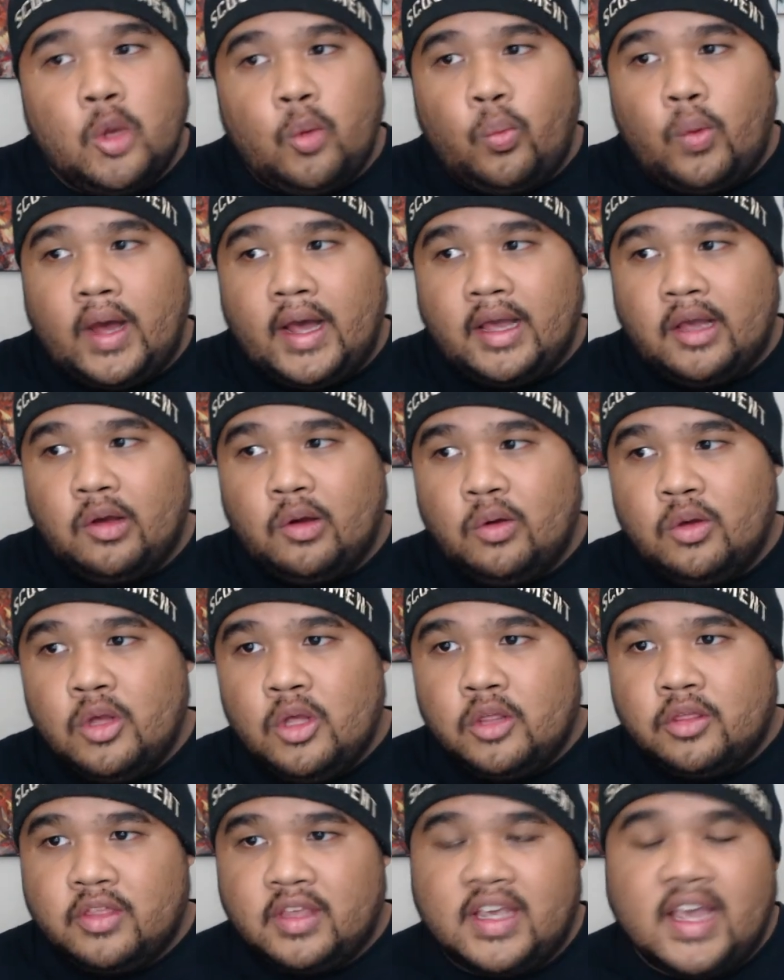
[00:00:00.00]
while
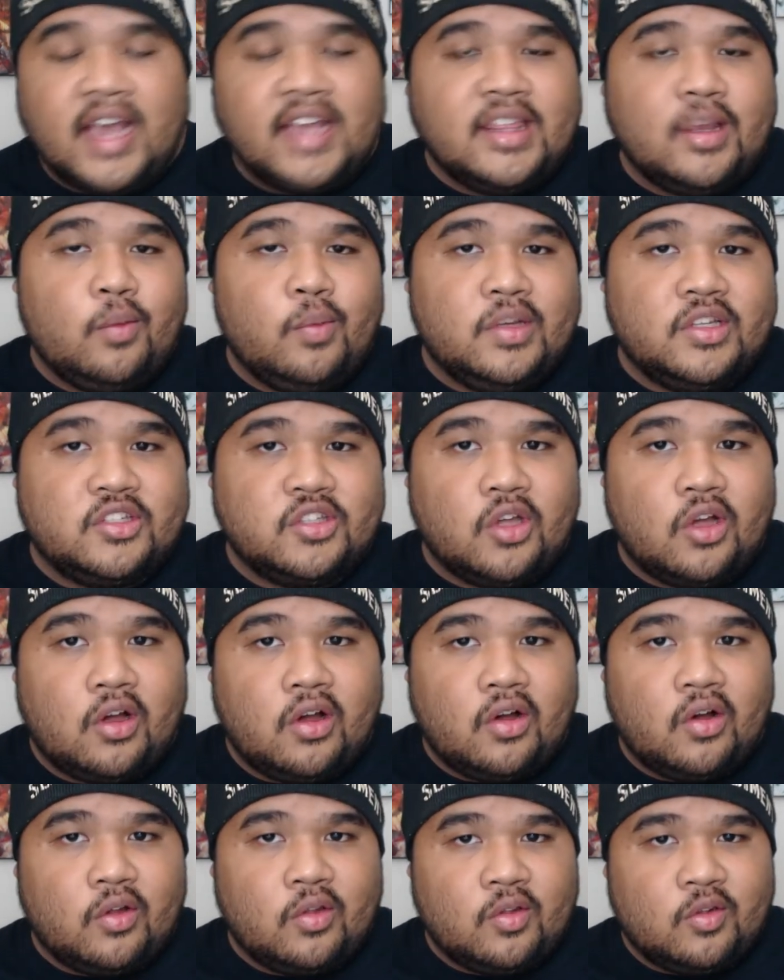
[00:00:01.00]
the guy that we
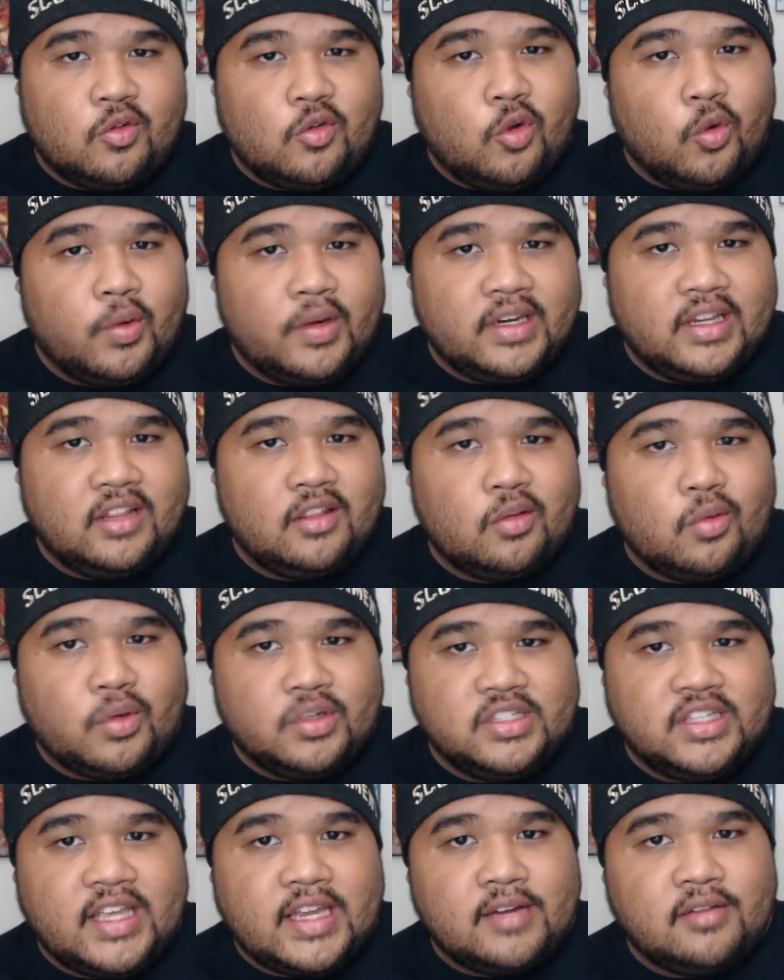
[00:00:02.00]
saw going in
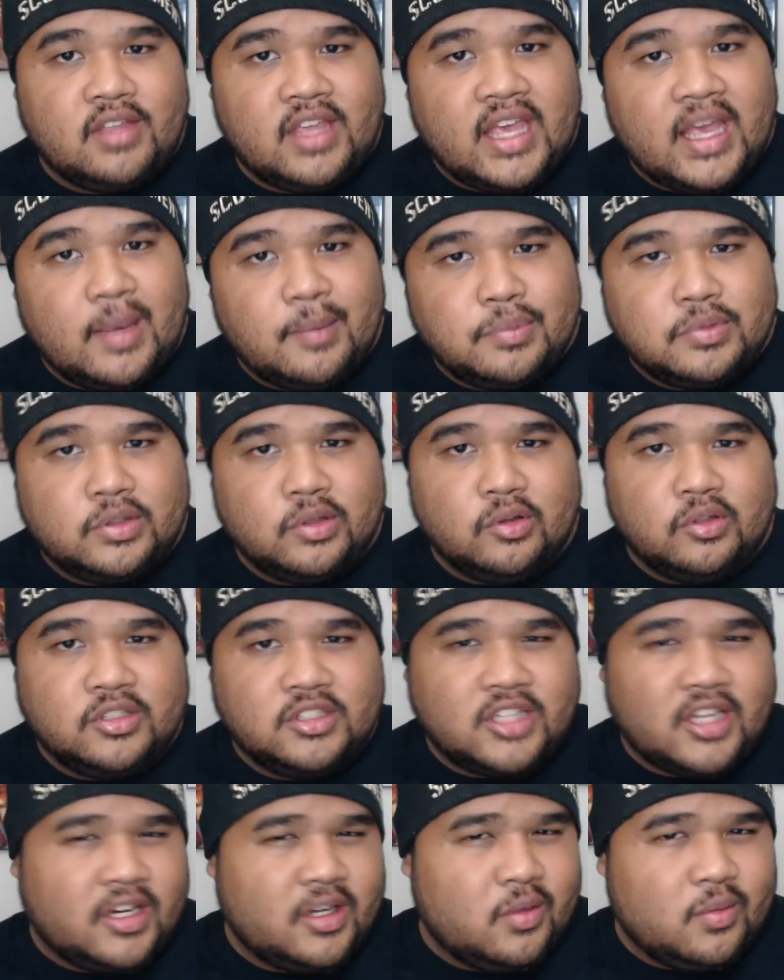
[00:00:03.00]
towards the end of the episode,
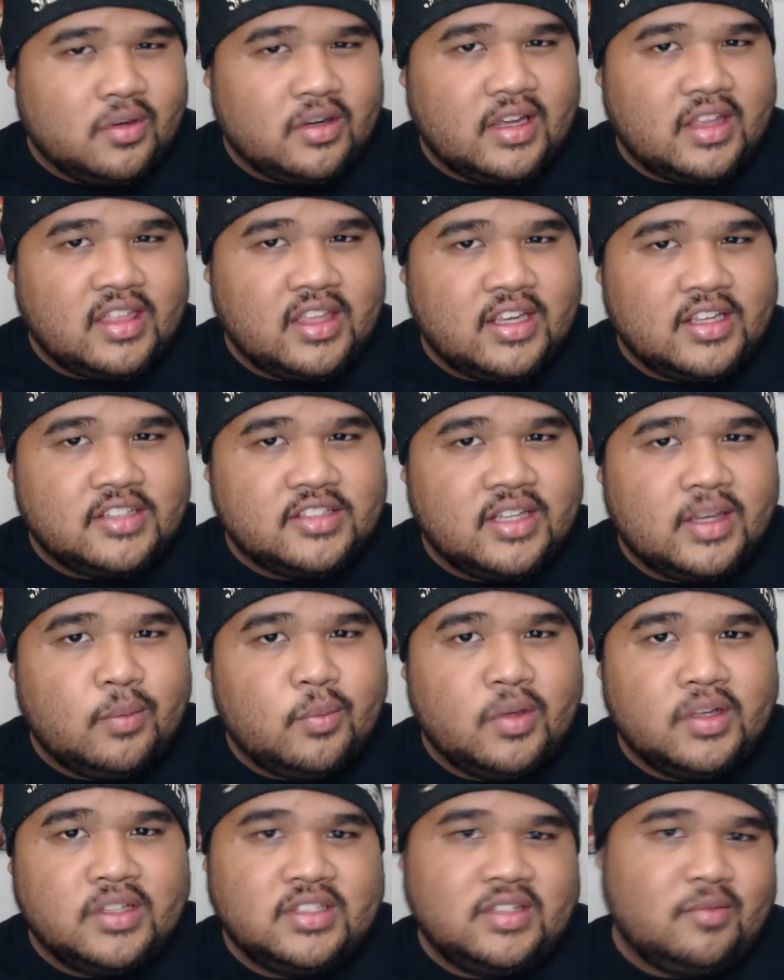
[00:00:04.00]
Saniwa, I think his name
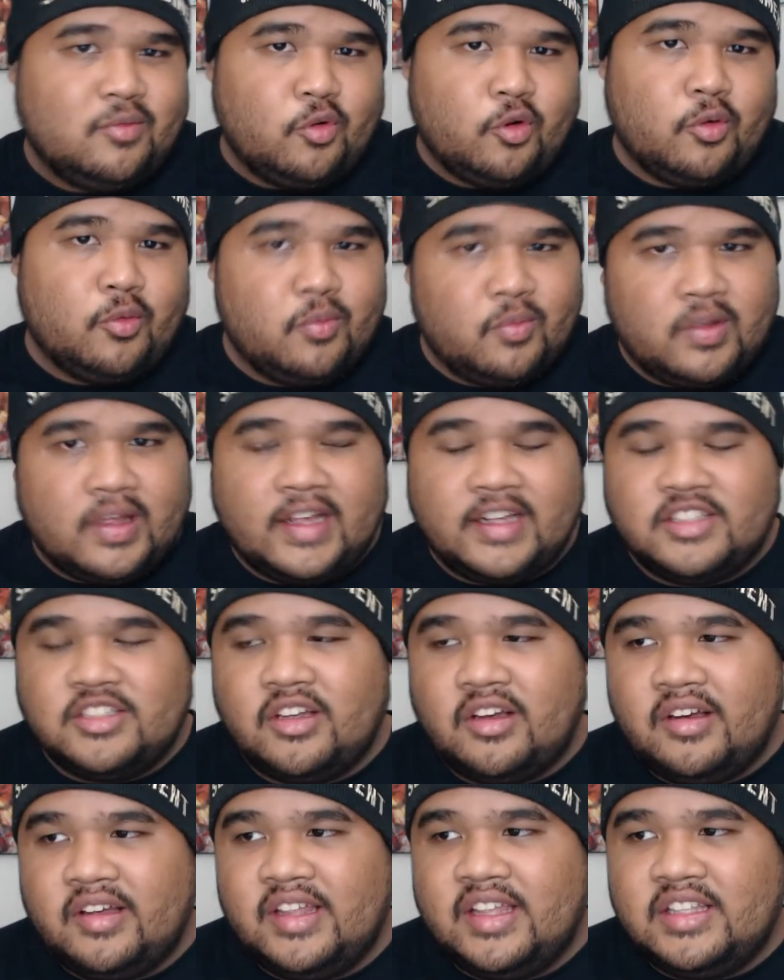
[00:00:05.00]
was, or I
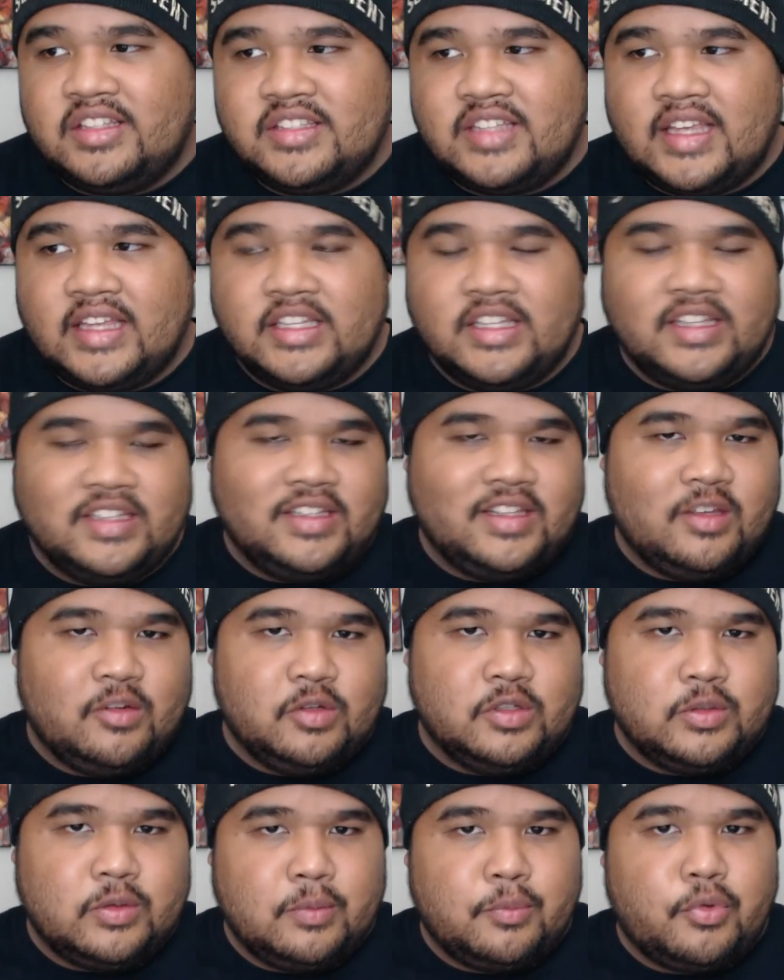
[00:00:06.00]
saw it said it
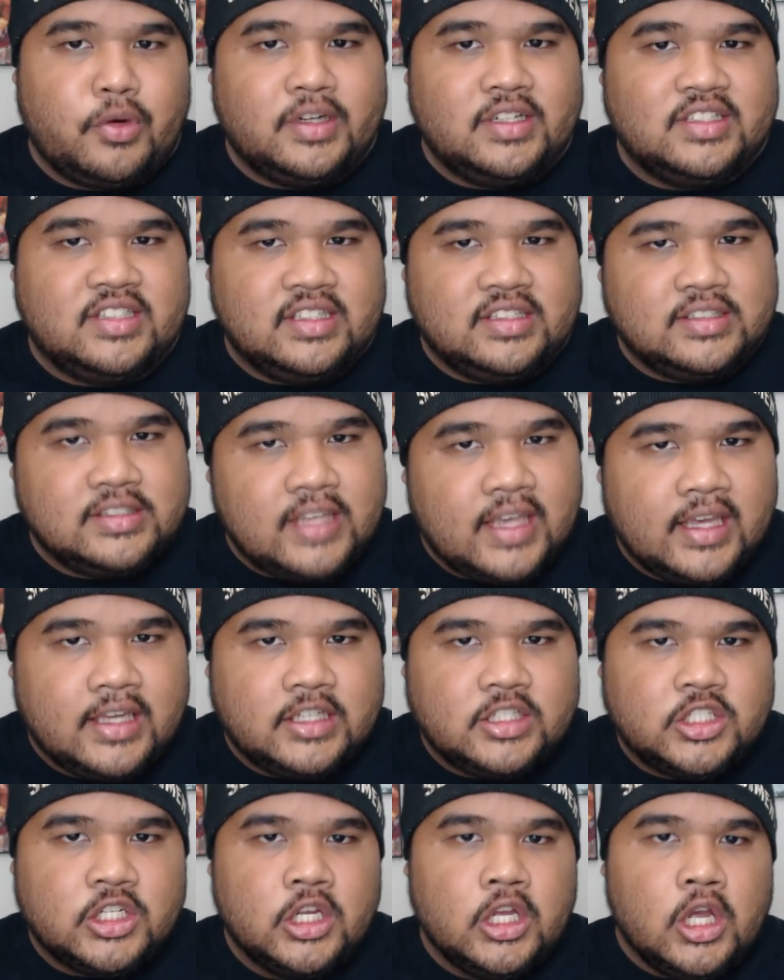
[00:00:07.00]
was in parentheses
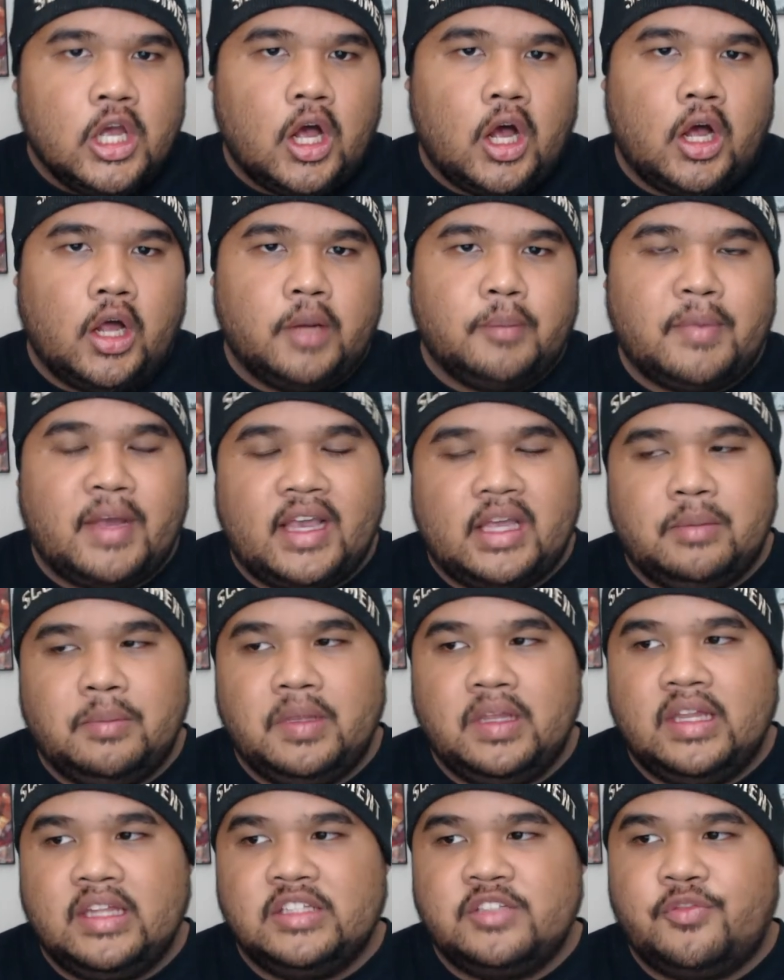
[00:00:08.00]
Sage on my anime
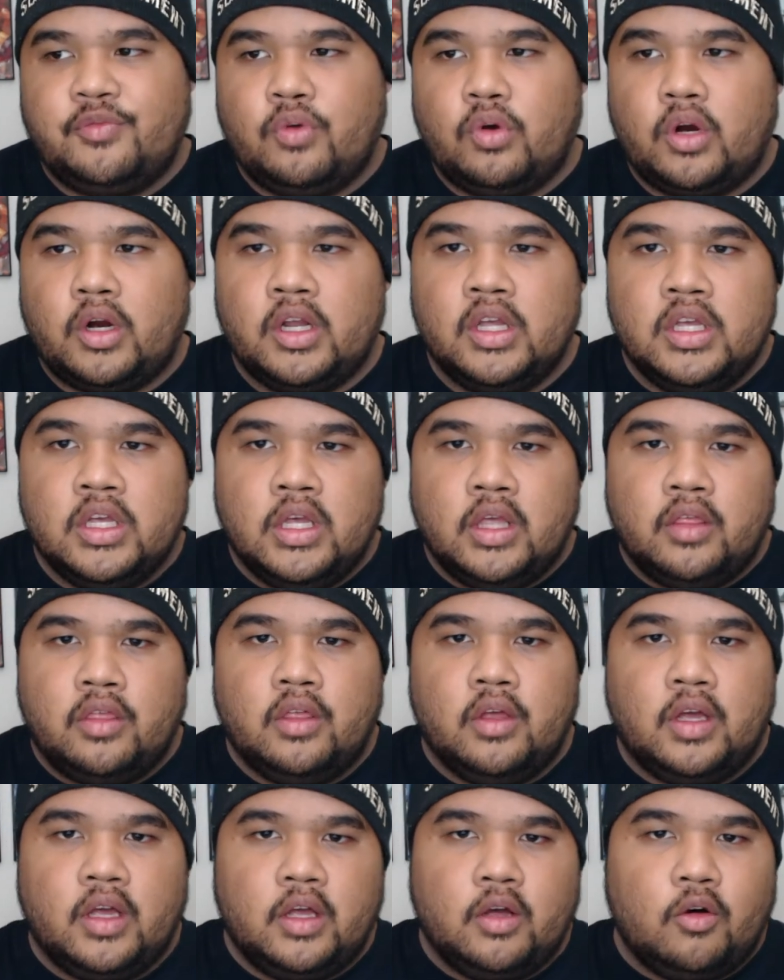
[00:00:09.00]
list for
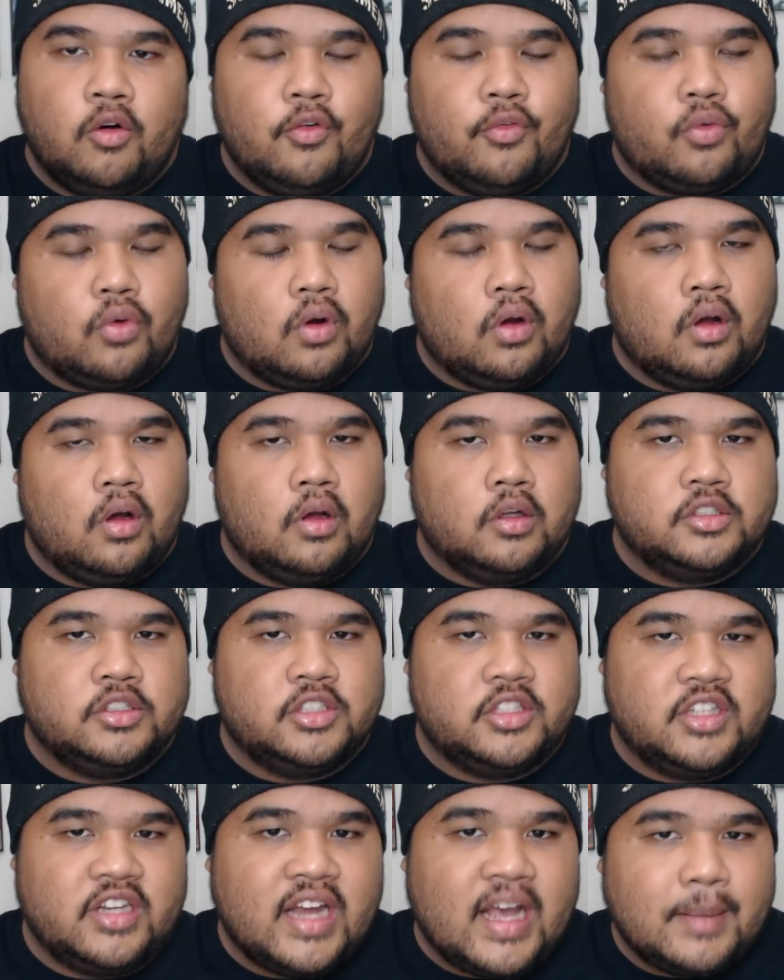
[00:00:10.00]
the overall
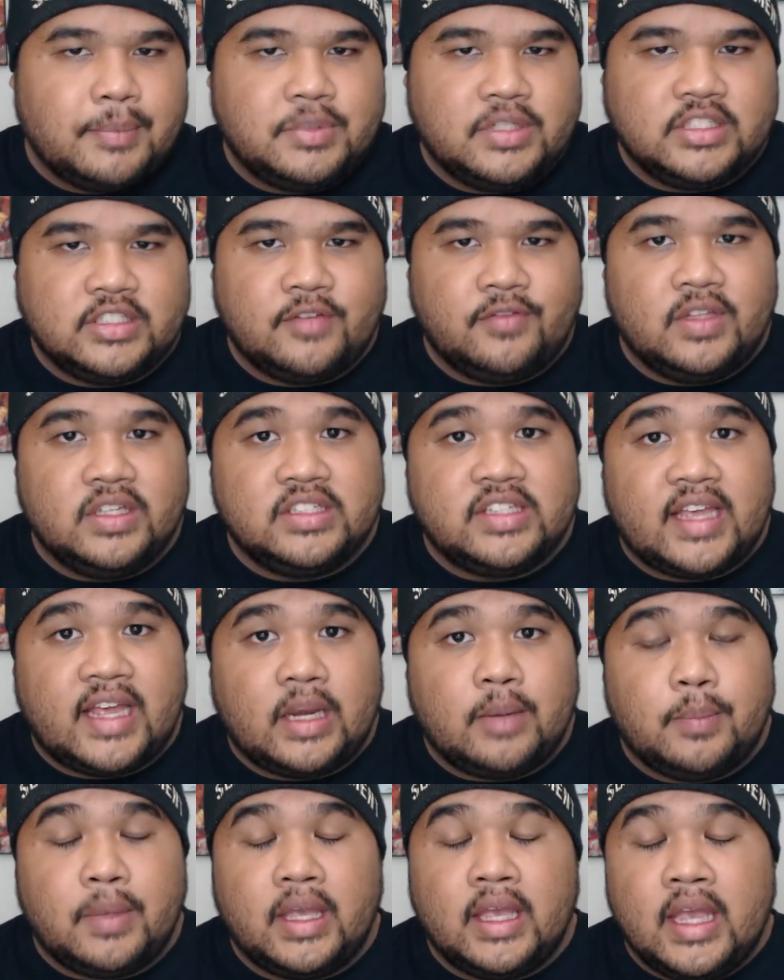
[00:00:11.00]
synopsis of this
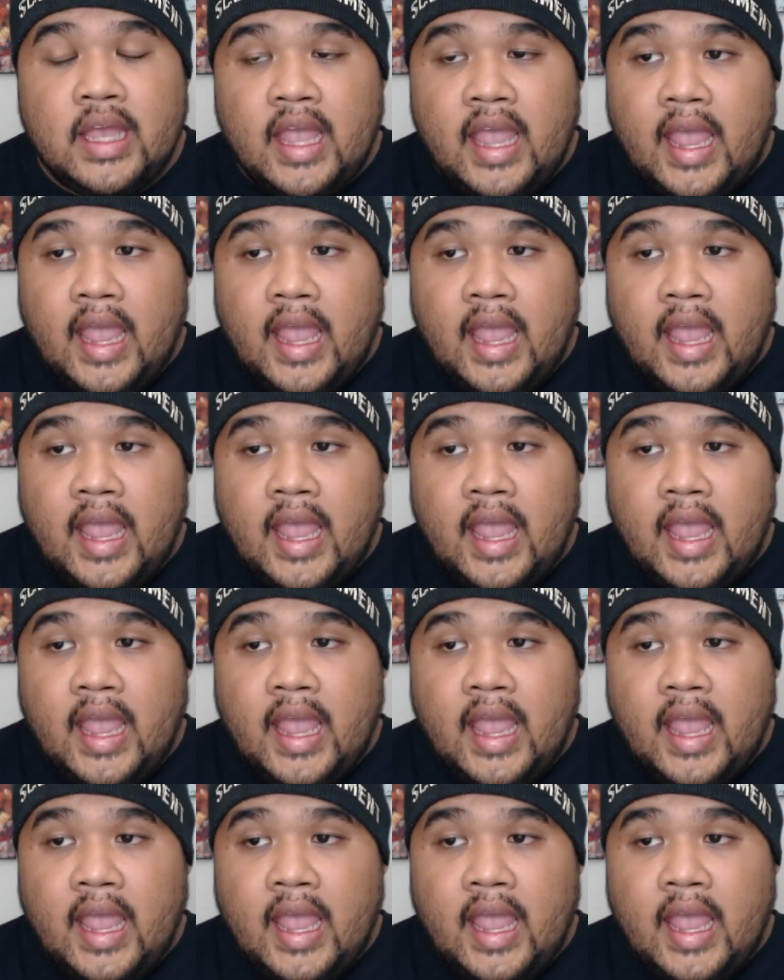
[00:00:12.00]
anime,